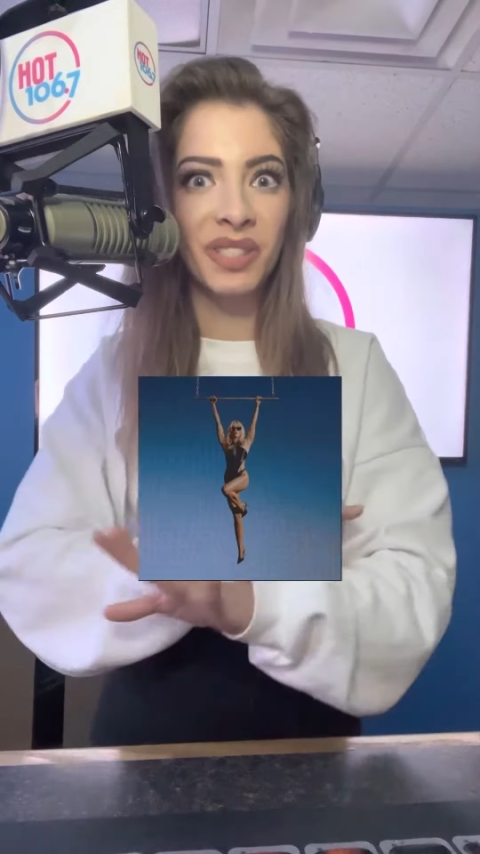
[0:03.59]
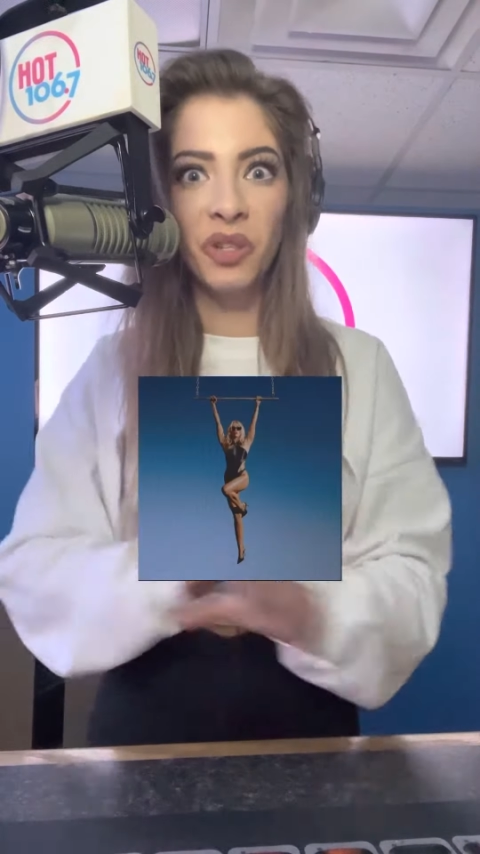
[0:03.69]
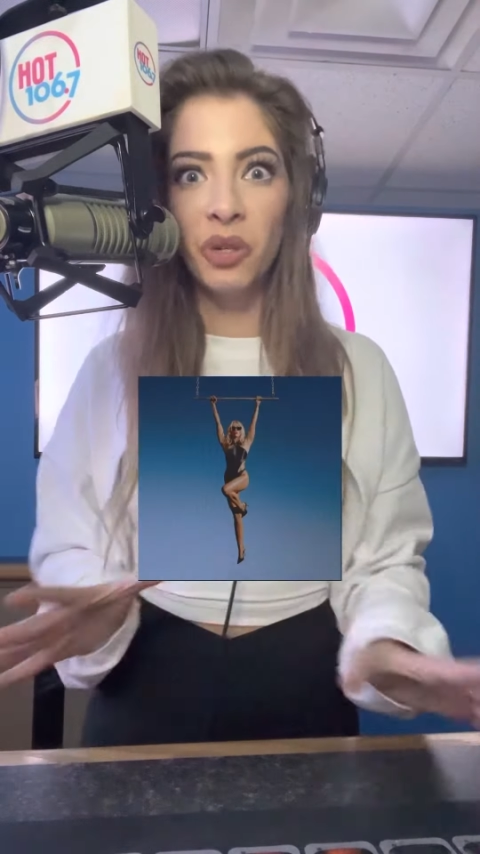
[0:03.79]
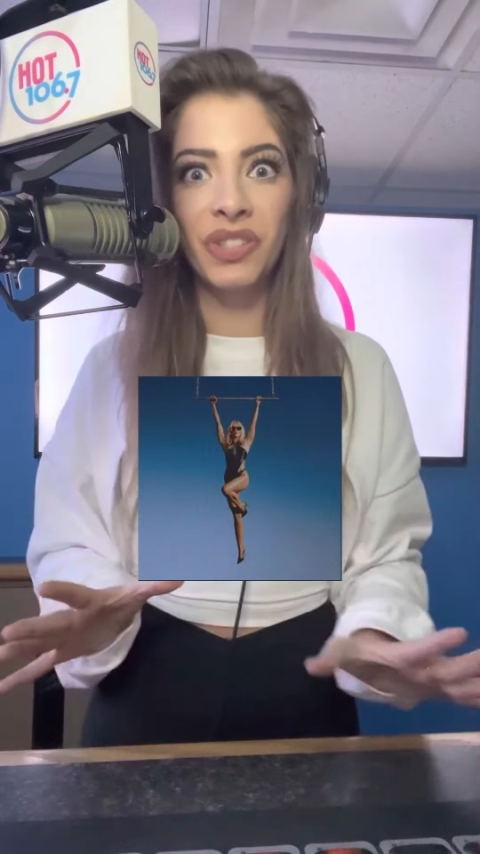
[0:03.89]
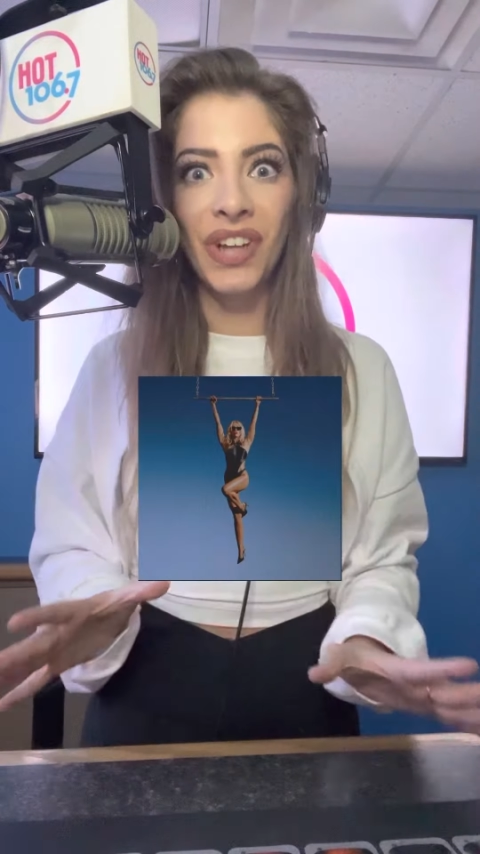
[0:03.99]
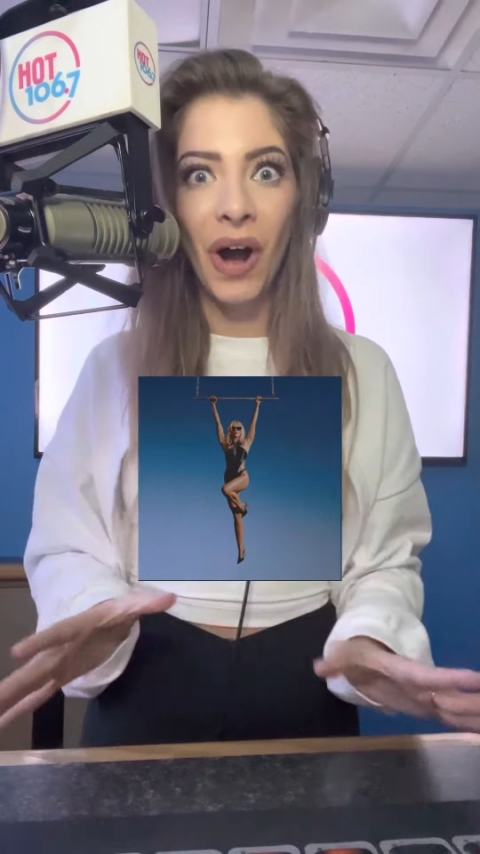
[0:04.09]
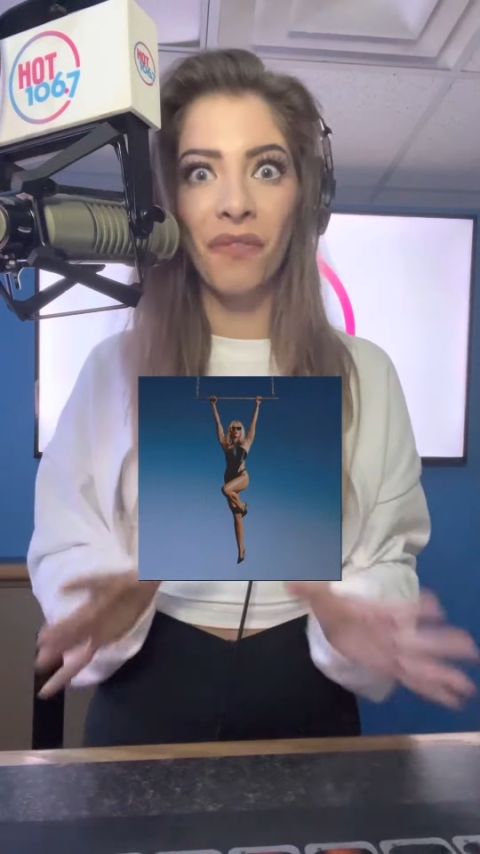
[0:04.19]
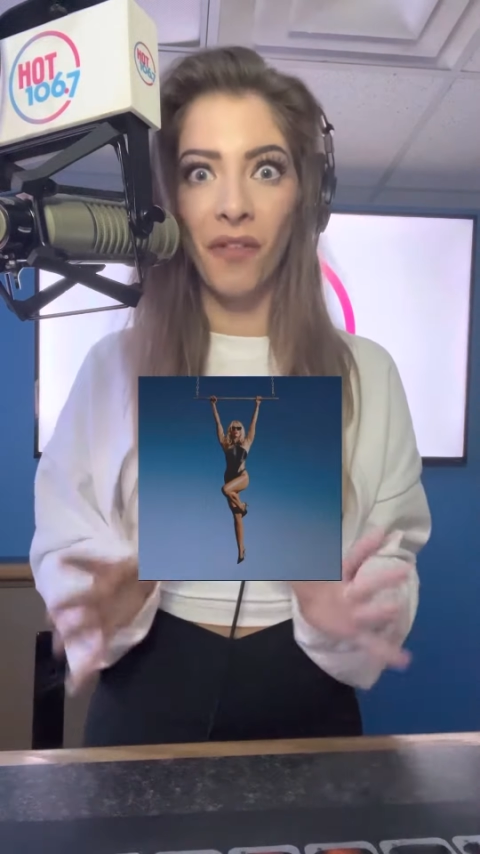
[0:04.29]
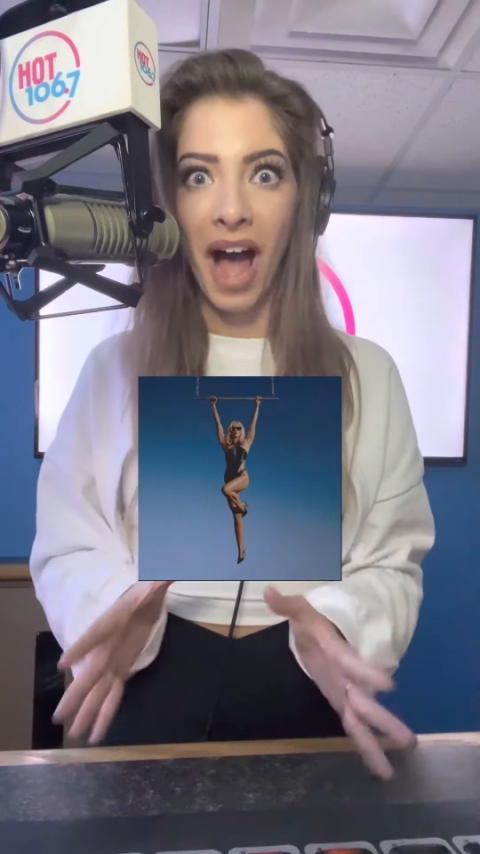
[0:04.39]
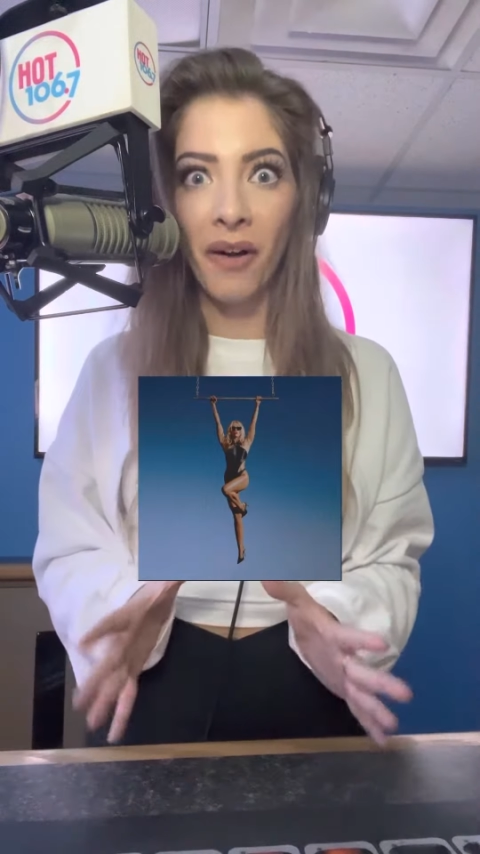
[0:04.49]
new song
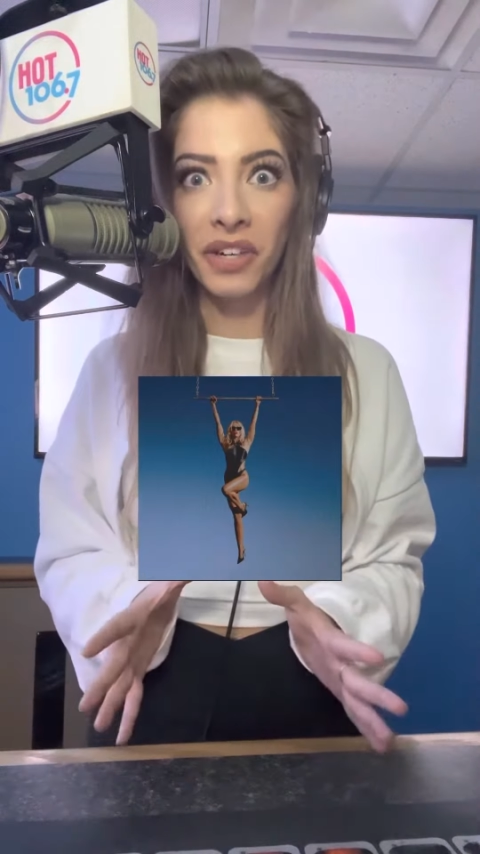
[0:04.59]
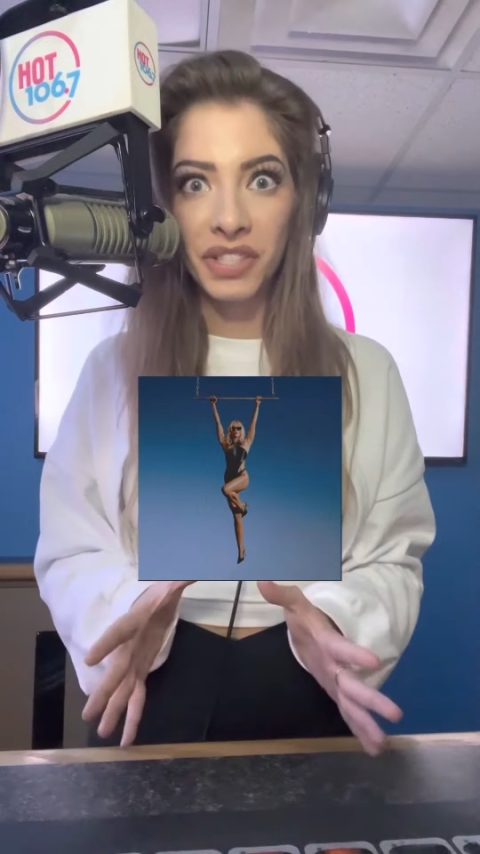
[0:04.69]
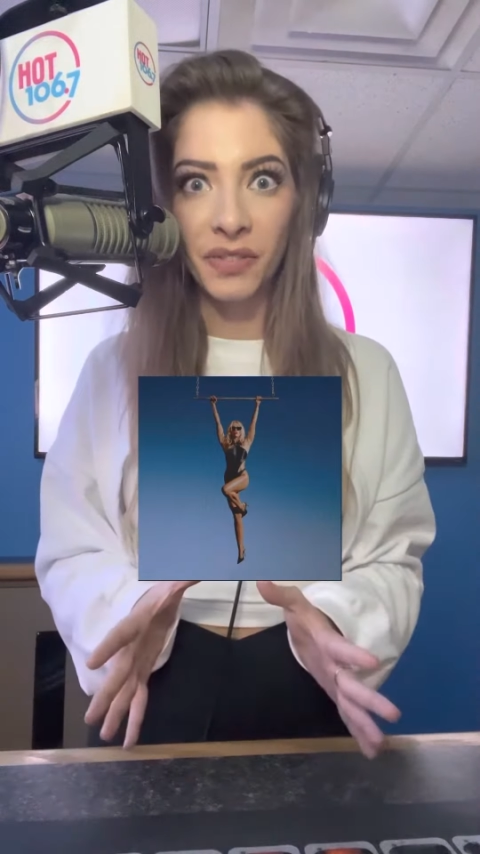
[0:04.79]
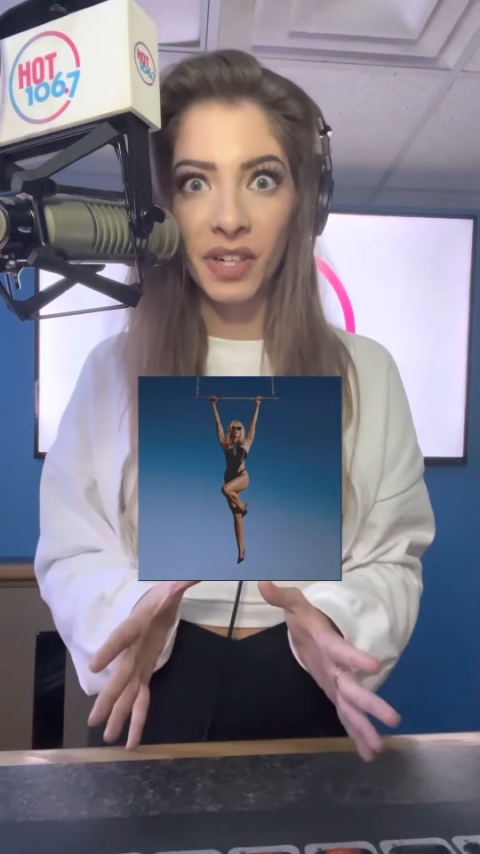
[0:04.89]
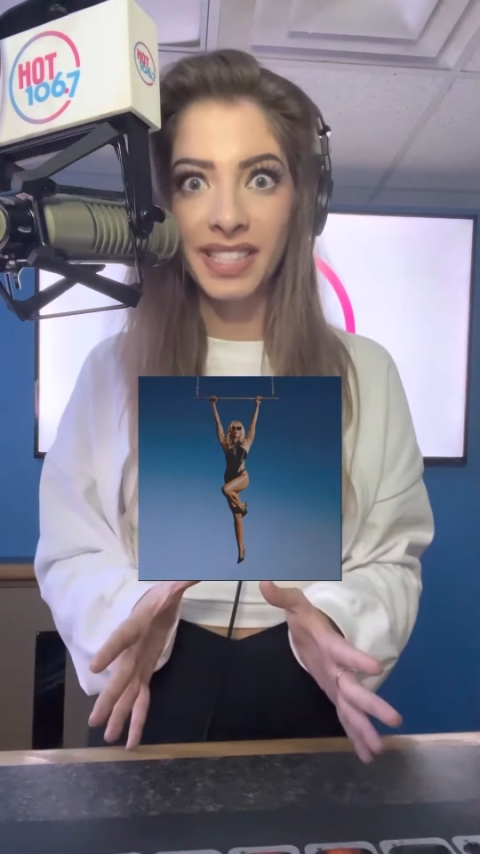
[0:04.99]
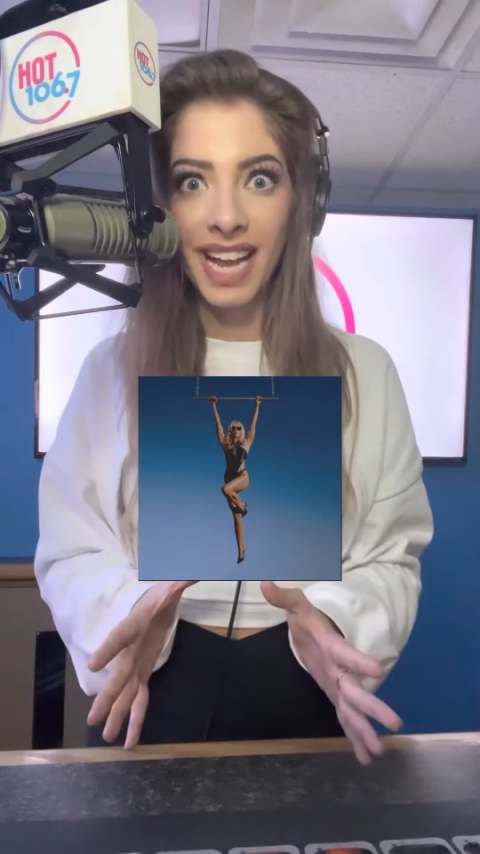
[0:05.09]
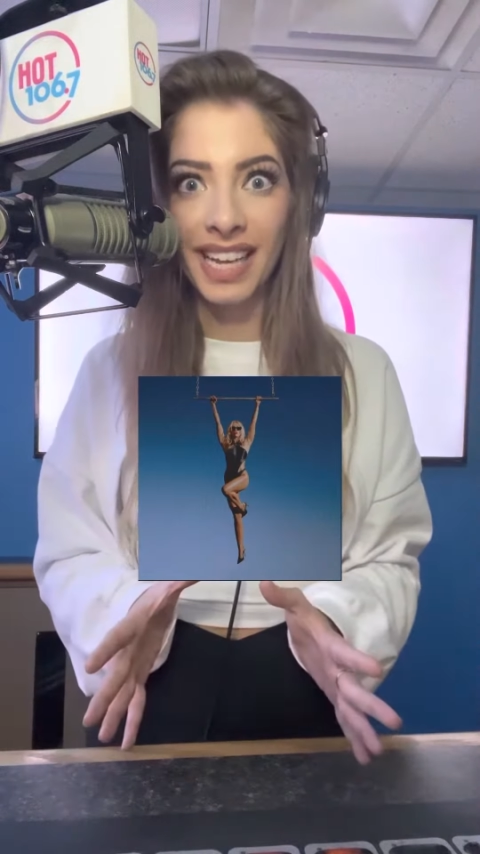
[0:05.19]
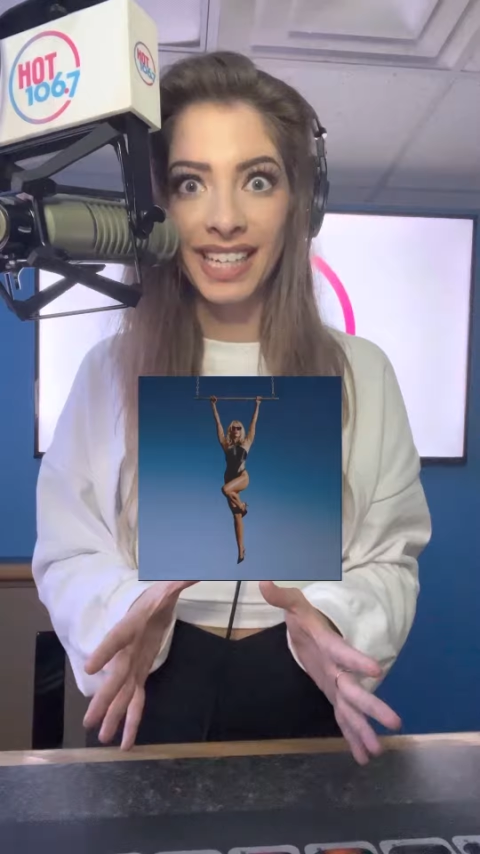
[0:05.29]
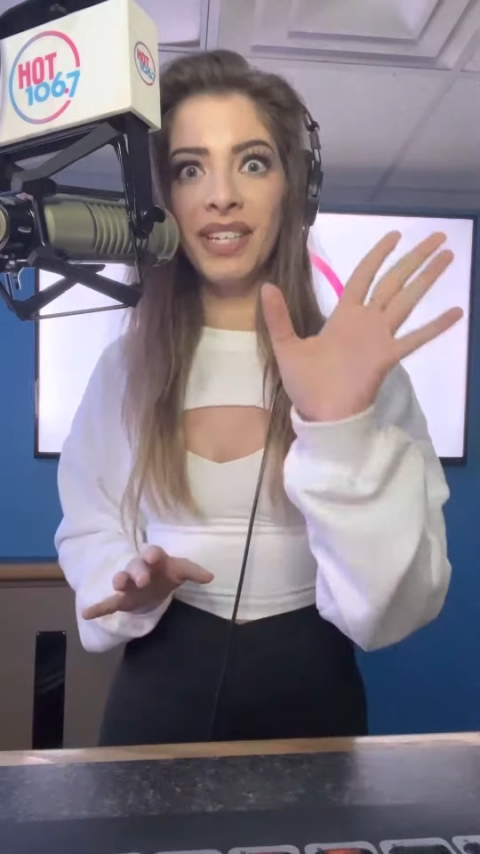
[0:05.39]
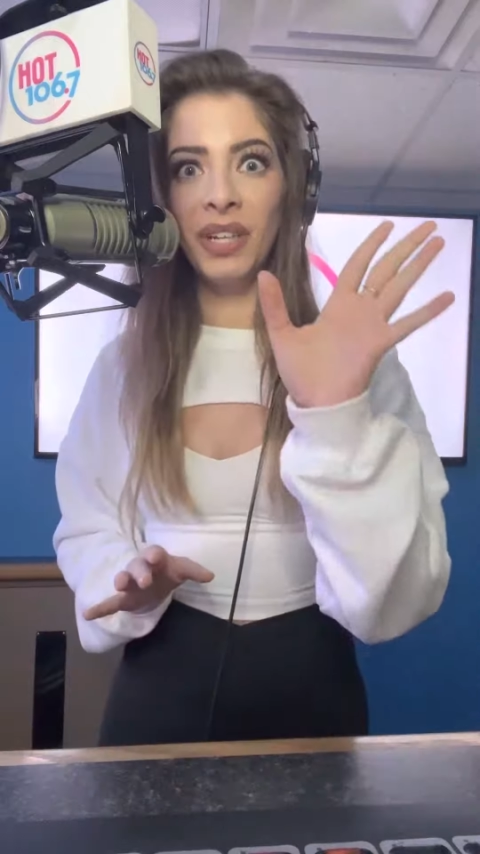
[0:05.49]
Flowers for a second?